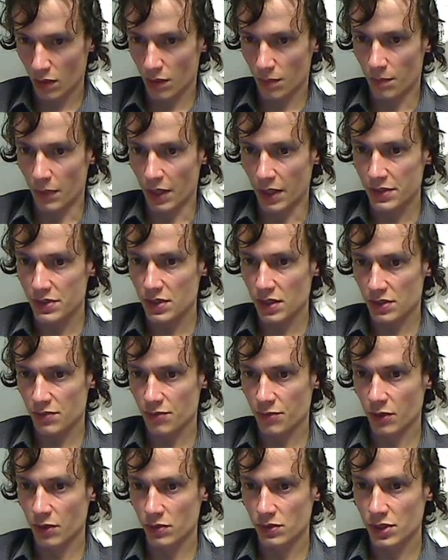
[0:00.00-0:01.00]
It makes us
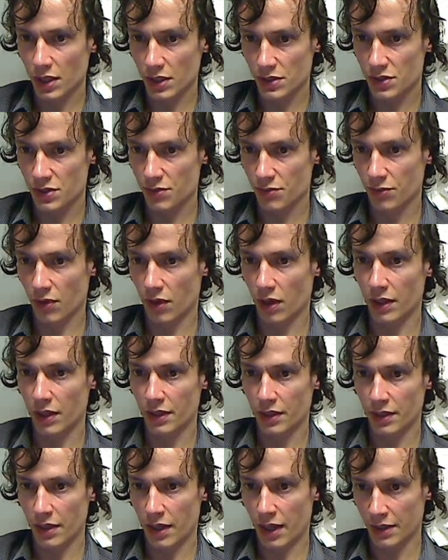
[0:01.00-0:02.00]
feel justified
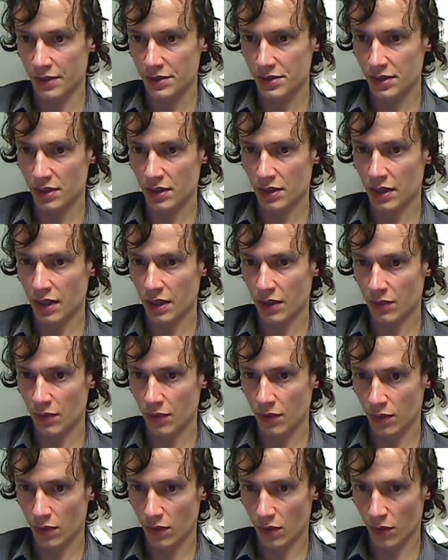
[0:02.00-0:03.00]
in acting in our
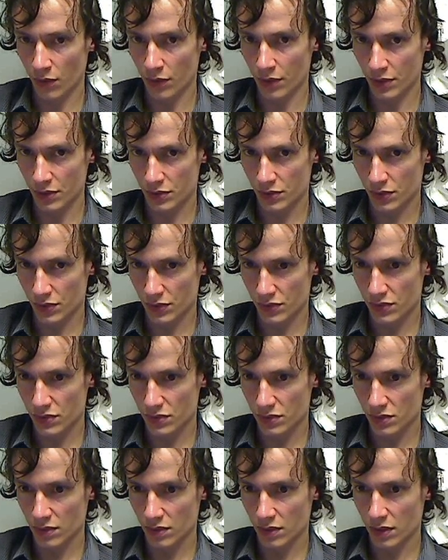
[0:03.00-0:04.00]
own
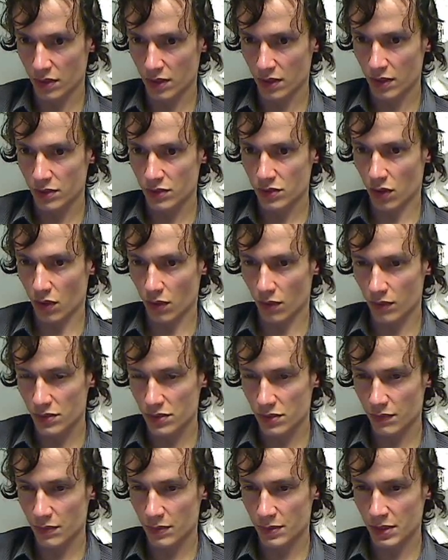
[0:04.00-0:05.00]
interests.
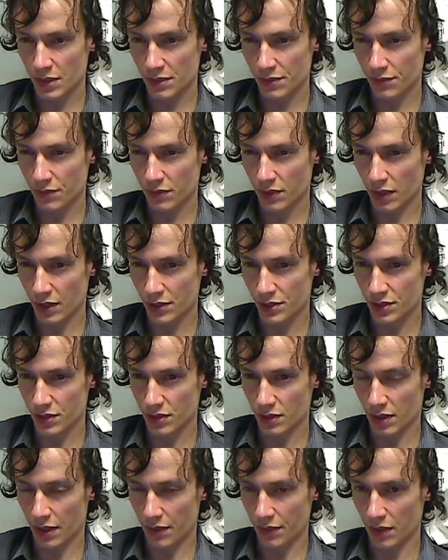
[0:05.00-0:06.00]
Tolerance of
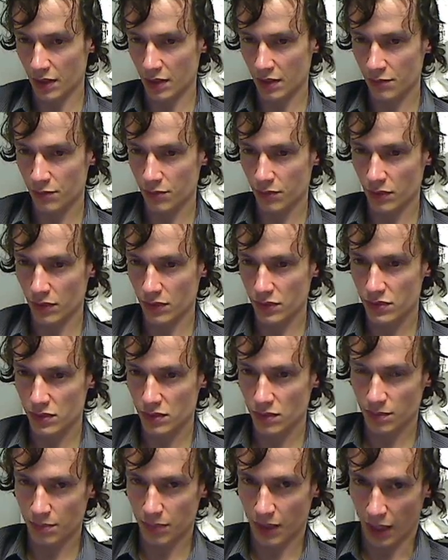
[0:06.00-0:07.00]
objectification and the
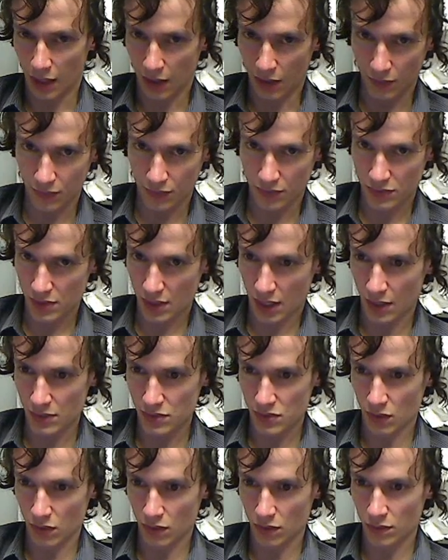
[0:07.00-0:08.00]
influence, power this
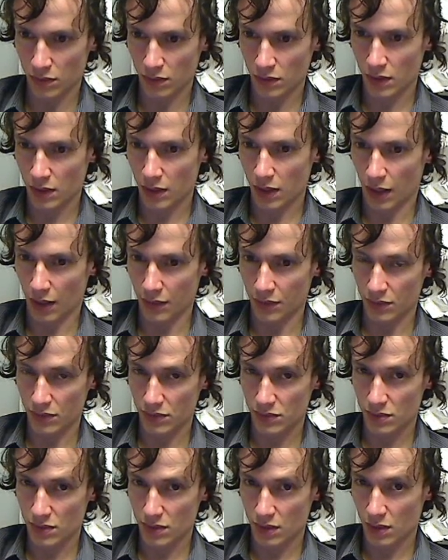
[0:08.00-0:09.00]
has on
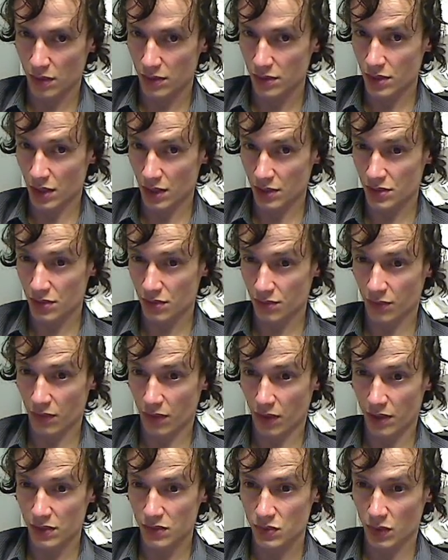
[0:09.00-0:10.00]
others
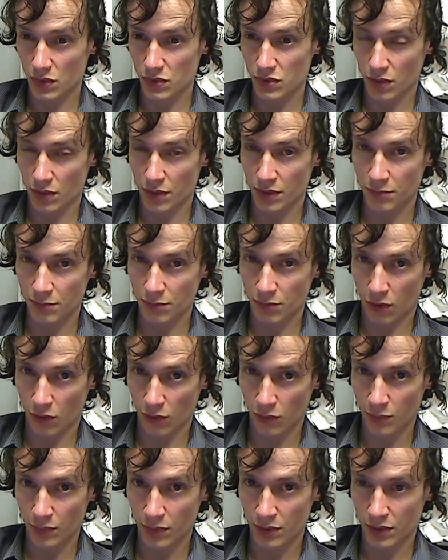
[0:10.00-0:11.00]
justifies one's own
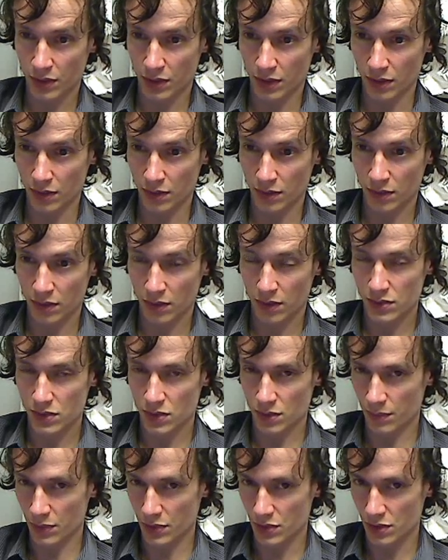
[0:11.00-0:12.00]
involvement in,
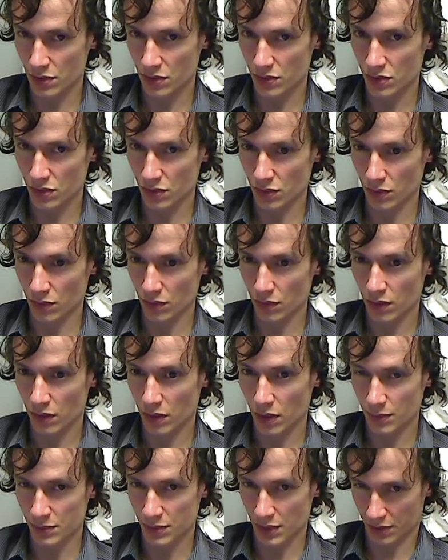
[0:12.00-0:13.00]
submission to,
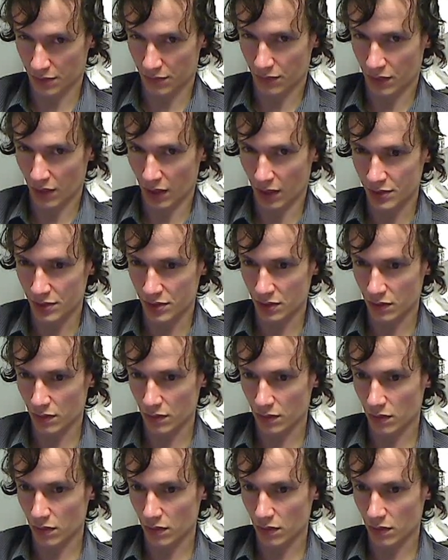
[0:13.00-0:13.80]
objectification.